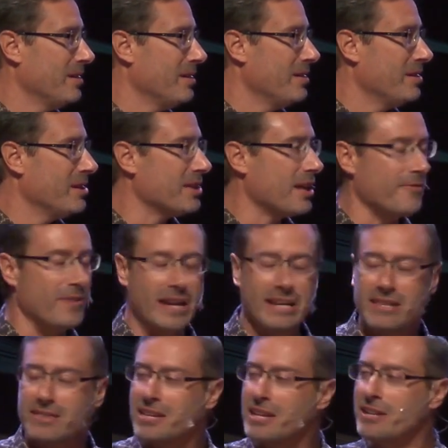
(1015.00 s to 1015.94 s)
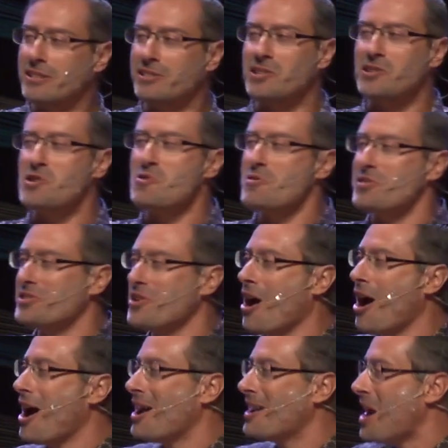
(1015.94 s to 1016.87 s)
does it have anything to do with
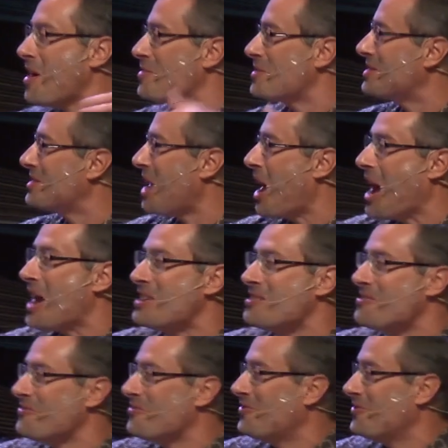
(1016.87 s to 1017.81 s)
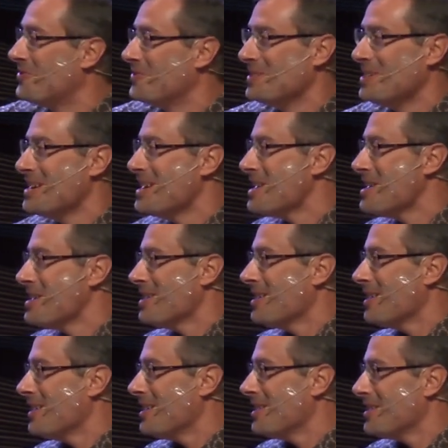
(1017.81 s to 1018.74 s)
God outside of
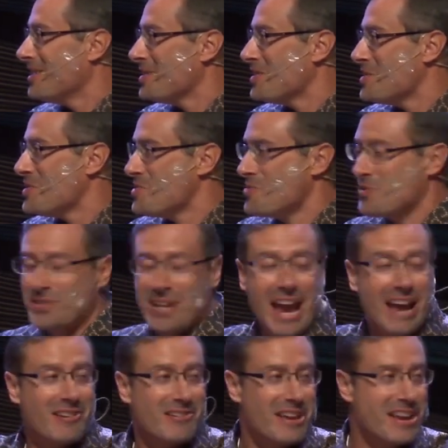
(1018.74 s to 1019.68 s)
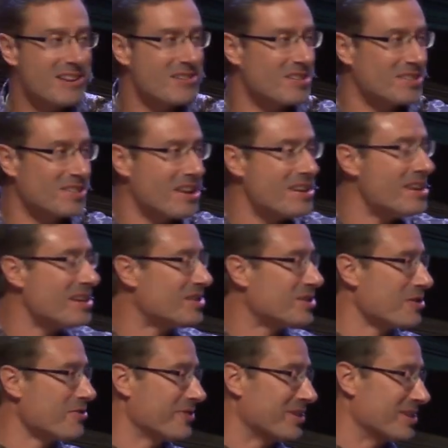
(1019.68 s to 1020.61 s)
your Saturday or Sunday
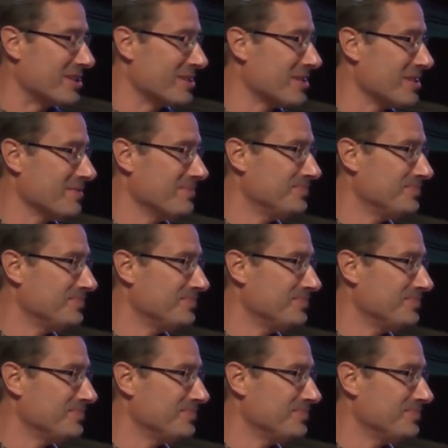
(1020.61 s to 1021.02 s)
service?